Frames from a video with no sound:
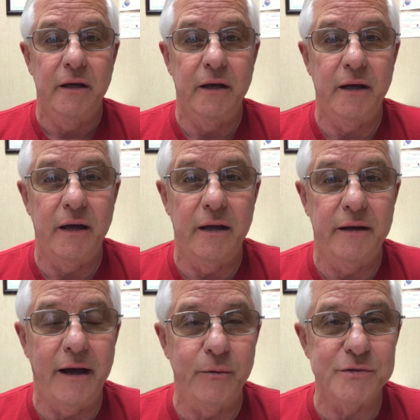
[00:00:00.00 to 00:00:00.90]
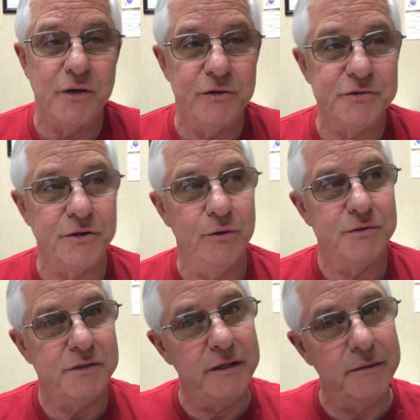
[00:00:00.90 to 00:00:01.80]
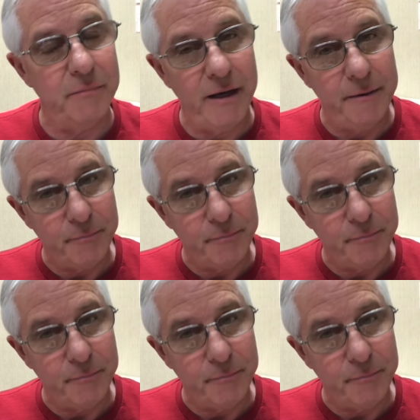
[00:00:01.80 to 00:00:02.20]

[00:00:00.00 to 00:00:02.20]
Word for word: And I was also seeing my